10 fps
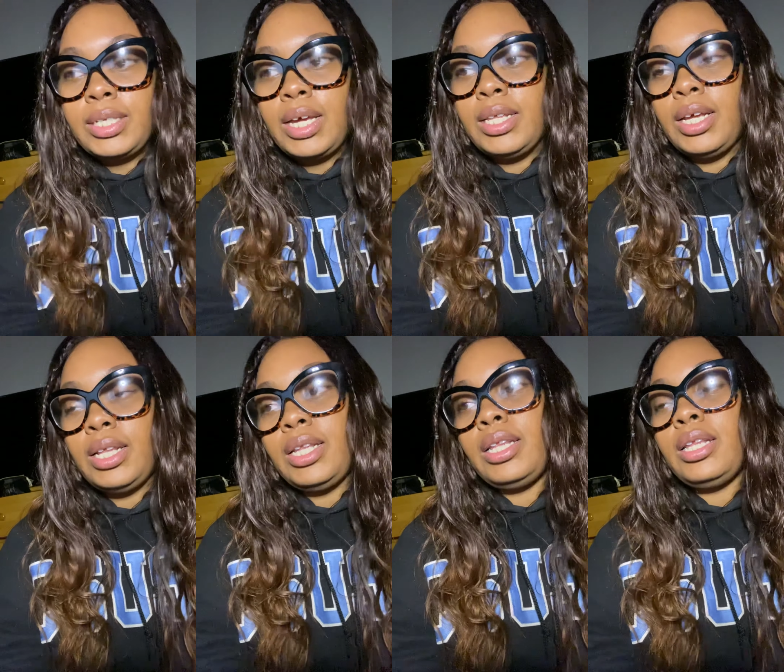and
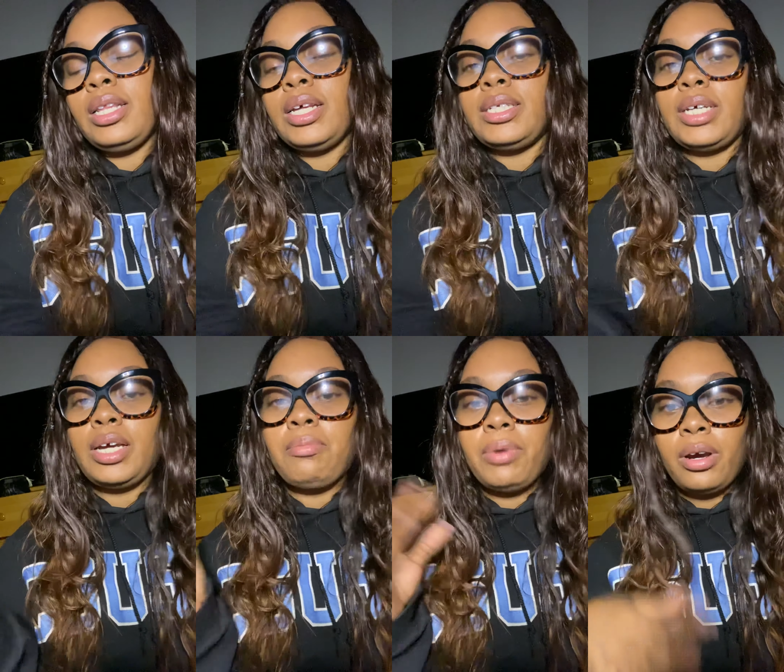then the
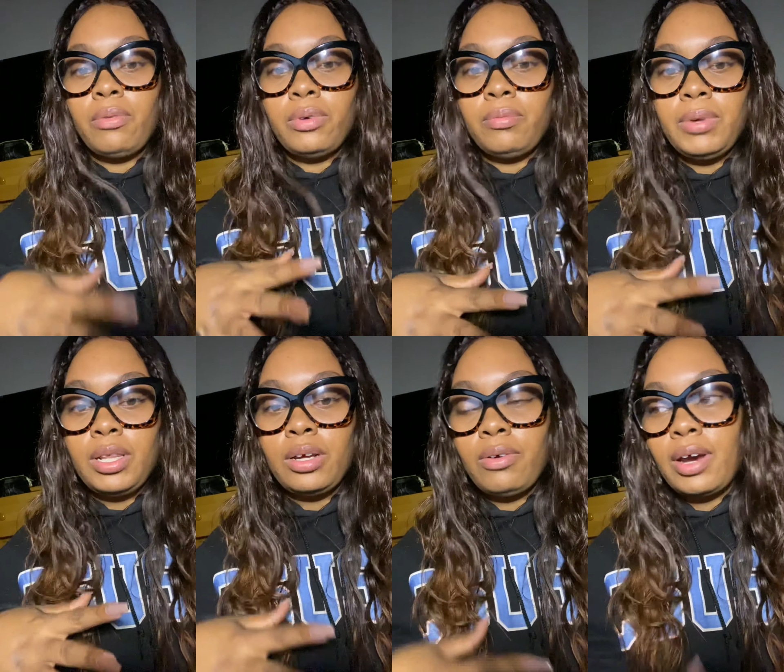second part will be
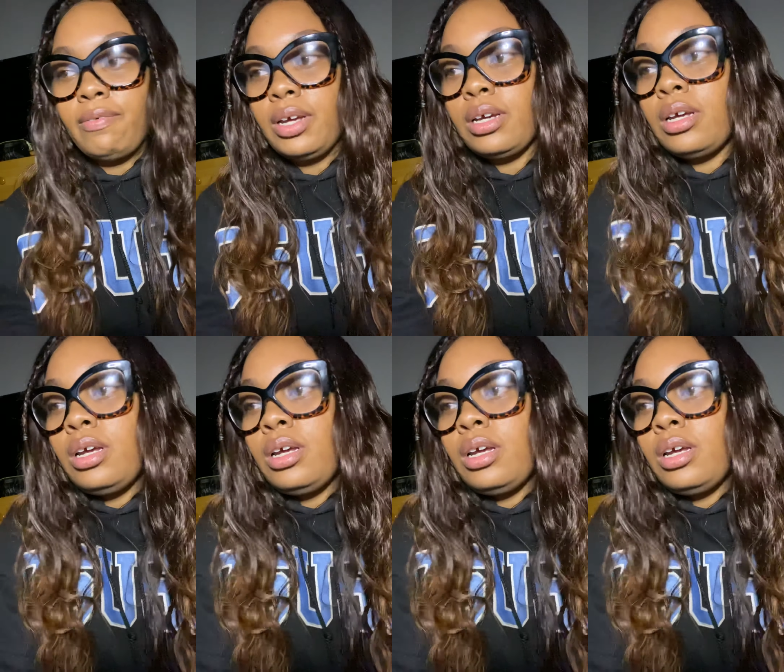the graphic.